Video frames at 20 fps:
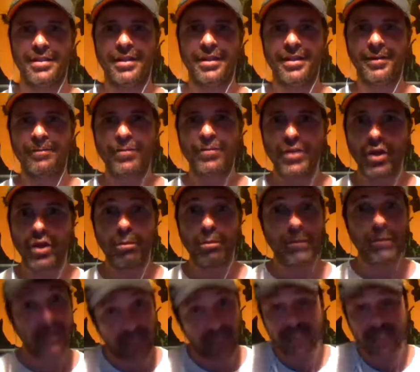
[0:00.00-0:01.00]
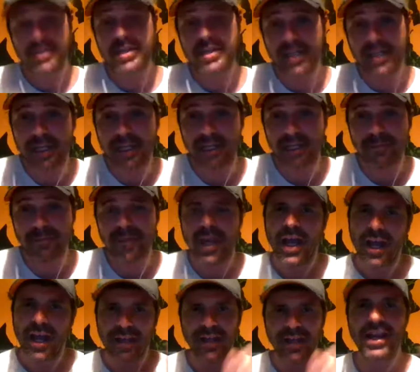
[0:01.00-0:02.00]
You know, but he did it,
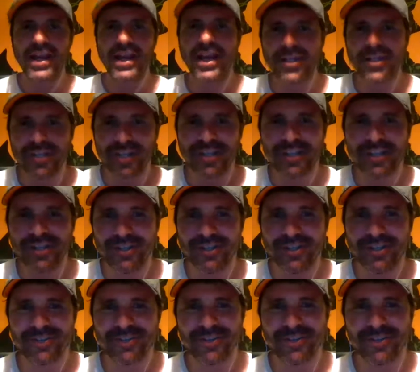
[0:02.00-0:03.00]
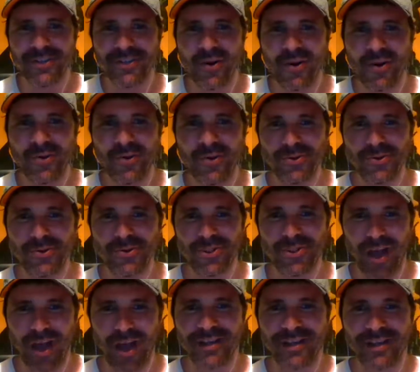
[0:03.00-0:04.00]
and actually, you know who
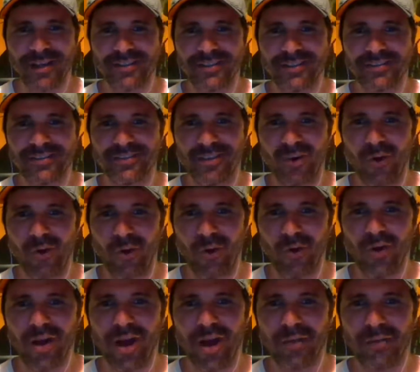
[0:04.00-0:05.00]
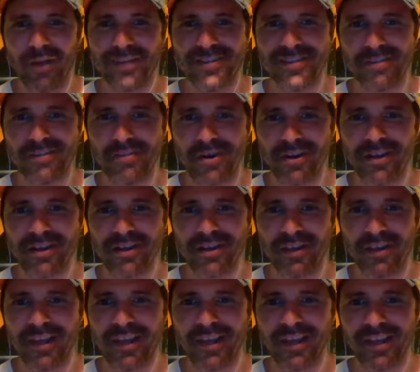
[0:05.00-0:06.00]
started the whole God Bless America
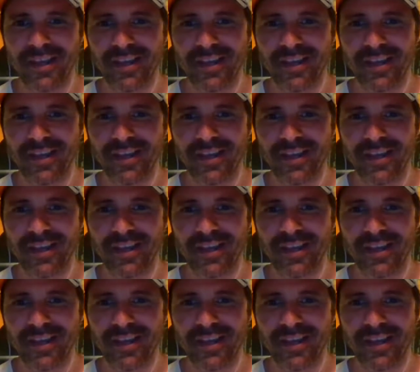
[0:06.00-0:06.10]
thing?